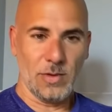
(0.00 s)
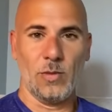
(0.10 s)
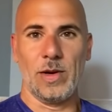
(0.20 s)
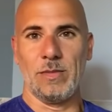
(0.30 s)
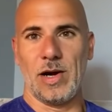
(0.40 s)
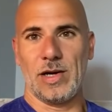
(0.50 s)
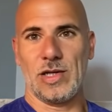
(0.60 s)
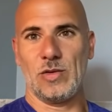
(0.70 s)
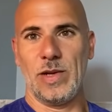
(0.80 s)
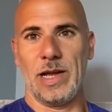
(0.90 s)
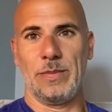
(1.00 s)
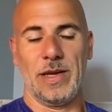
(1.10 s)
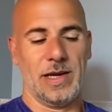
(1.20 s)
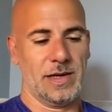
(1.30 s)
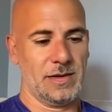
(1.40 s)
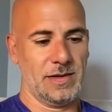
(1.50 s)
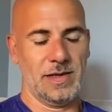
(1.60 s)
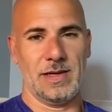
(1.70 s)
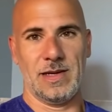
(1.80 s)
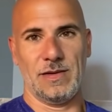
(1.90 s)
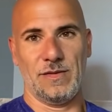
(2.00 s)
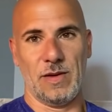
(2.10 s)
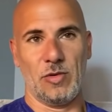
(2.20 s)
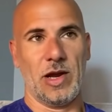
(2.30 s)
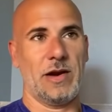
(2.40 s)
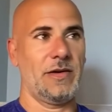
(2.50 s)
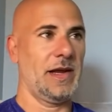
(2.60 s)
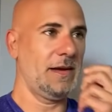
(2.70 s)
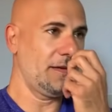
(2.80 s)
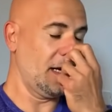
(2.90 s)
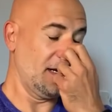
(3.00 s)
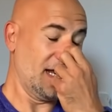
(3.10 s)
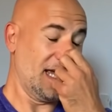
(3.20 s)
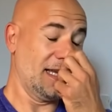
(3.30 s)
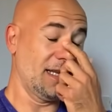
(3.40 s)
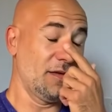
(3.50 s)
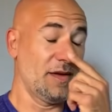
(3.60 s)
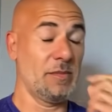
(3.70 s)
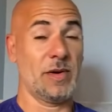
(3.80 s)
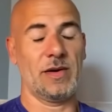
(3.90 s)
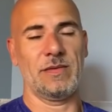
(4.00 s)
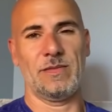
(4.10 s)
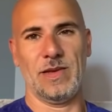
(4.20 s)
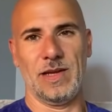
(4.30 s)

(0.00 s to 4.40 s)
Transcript: Mars will appear in February, in November,